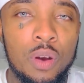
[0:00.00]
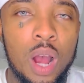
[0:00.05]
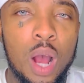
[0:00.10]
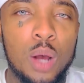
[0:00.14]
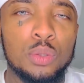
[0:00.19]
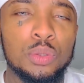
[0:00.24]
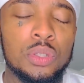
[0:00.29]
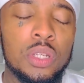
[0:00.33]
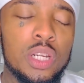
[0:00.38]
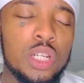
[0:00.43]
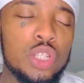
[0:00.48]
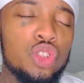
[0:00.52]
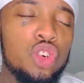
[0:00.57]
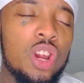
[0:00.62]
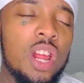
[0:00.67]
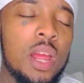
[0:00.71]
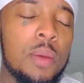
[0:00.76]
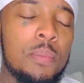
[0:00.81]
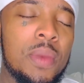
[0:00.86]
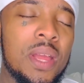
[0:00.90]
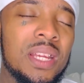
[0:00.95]
I was going to
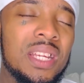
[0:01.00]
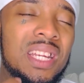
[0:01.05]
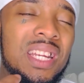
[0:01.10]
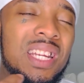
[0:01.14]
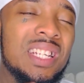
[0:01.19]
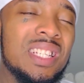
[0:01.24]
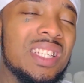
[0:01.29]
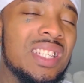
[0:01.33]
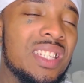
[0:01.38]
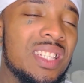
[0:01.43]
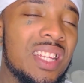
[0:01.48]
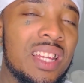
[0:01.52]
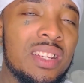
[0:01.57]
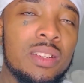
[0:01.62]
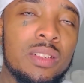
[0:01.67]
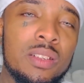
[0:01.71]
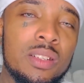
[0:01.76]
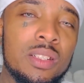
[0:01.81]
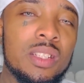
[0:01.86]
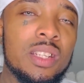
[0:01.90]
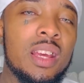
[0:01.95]
try and make each
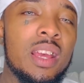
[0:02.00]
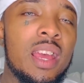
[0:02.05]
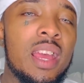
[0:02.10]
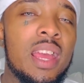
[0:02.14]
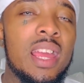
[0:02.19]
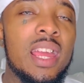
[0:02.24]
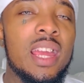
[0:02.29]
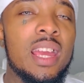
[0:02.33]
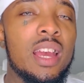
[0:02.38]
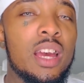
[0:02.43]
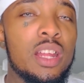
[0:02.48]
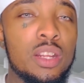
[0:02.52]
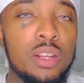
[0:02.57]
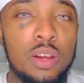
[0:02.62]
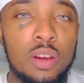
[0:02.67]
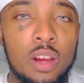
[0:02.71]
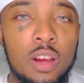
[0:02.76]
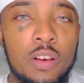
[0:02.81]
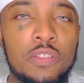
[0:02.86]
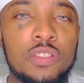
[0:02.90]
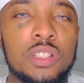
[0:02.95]
sentence hit a
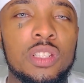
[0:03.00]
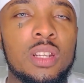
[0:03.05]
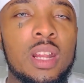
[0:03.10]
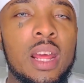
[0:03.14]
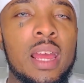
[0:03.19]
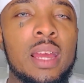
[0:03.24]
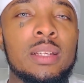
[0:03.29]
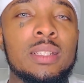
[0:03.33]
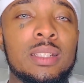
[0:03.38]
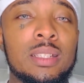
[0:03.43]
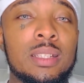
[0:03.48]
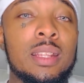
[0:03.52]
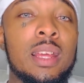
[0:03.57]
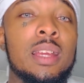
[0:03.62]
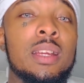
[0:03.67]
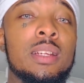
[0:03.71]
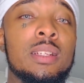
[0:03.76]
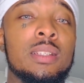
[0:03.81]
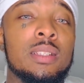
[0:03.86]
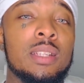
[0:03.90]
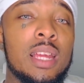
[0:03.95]
nerve so that it
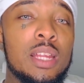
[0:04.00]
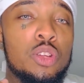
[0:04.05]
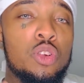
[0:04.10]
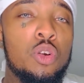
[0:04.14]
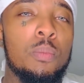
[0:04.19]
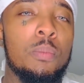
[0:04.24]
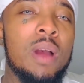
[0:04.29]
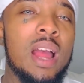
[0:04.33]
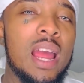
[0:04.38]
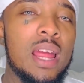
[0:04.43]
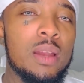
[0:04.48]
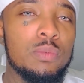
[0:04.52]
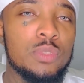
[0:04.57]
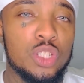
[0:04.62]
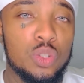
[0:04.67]
stays in your mind.